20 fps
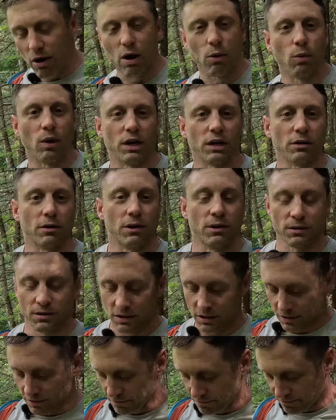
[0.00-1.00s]
I wanna
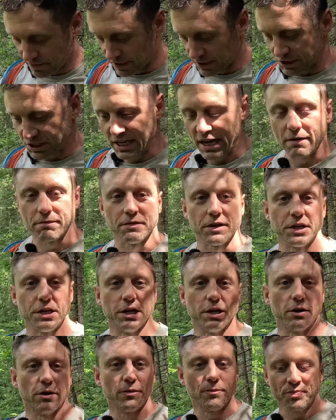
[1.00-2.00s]
finish that
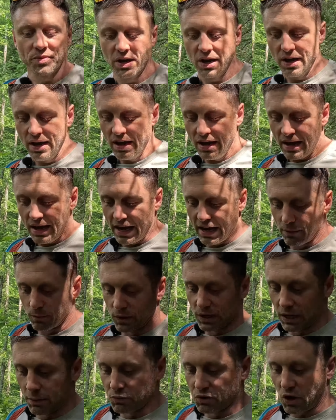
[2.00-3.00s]
video. And
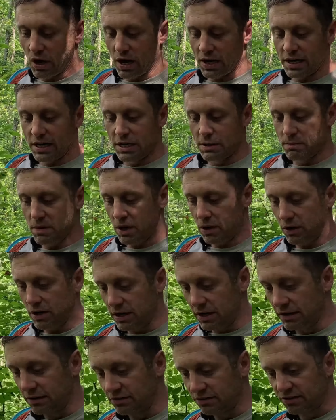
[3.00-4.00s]
what I'm talking about
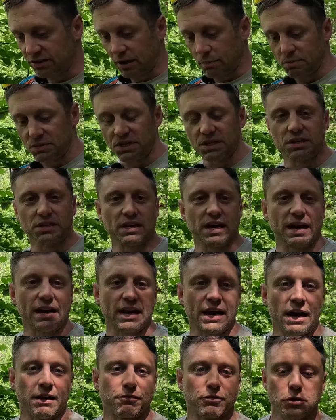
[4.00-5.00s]
is something that
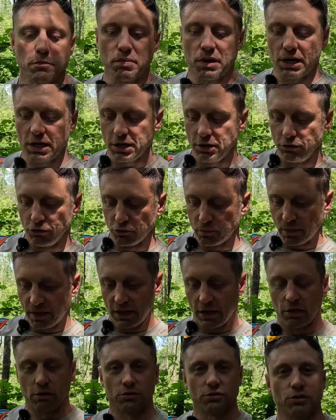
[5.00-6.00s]
everybody who's been
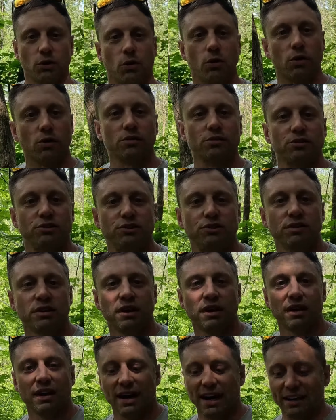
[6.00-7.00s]
outdoors
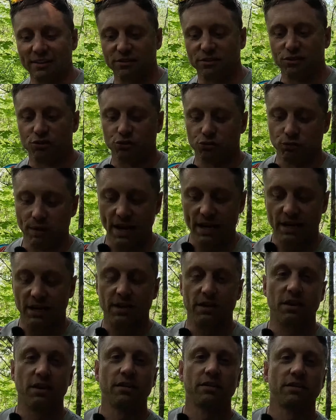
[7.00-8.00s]
has dreaded.
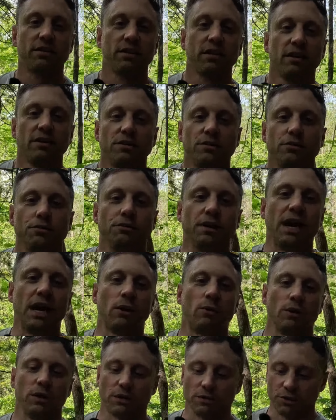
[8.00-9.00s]
You do not
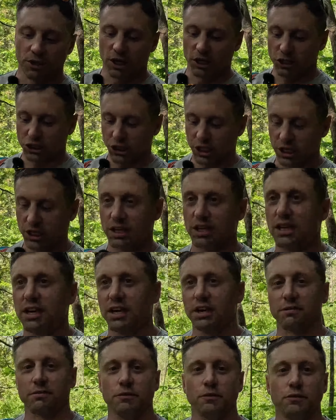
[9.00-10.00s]
want to touch it.
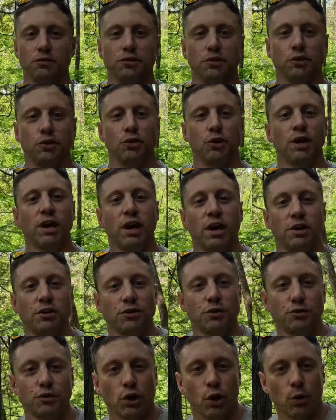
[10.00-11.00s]
If you do,
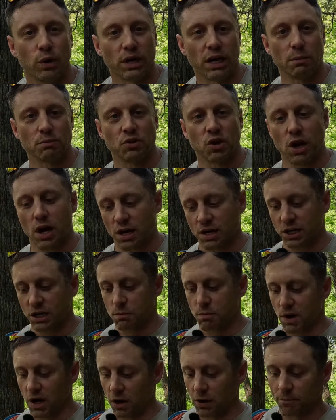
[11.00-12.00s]
you know what I'm talking
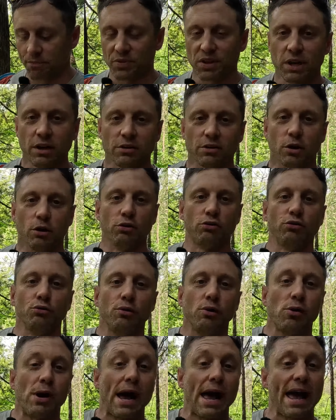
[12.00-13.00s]
about. Those
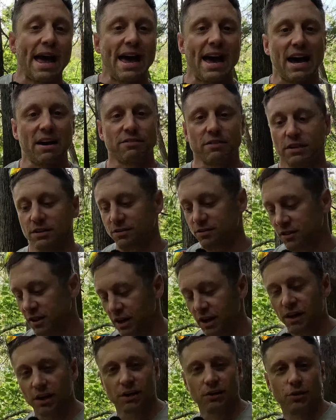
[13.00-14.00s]
who haven't,
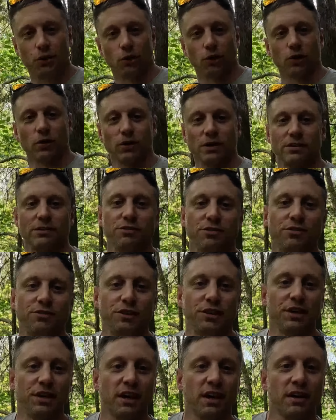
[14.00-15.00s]
you're going to
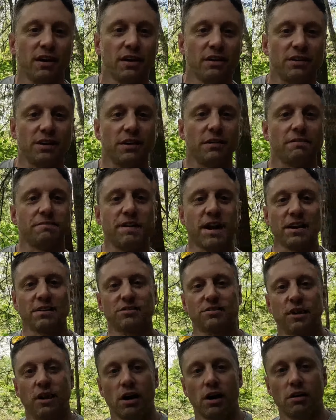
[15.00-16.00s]
see the
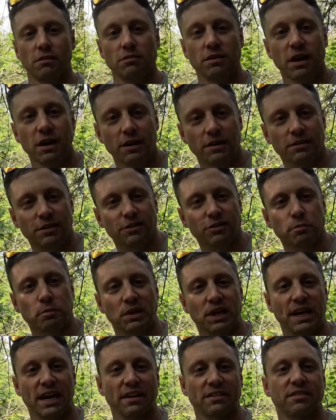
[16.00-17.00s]
effects of this
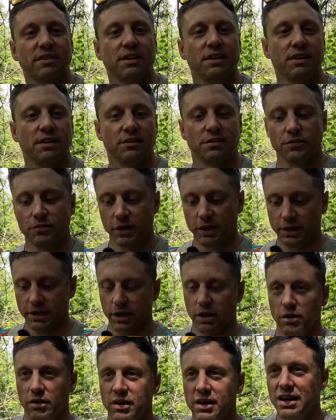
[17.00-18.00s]
plant in this
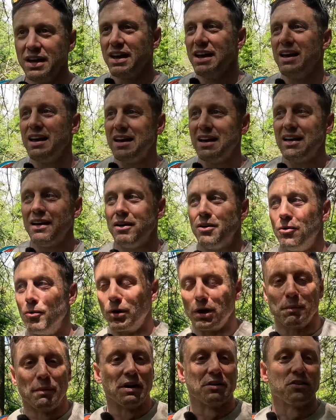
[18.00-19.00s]
video.
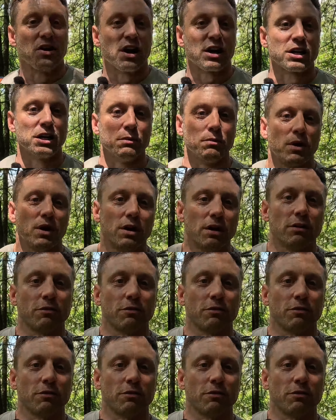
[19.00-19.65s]
What am I talking about?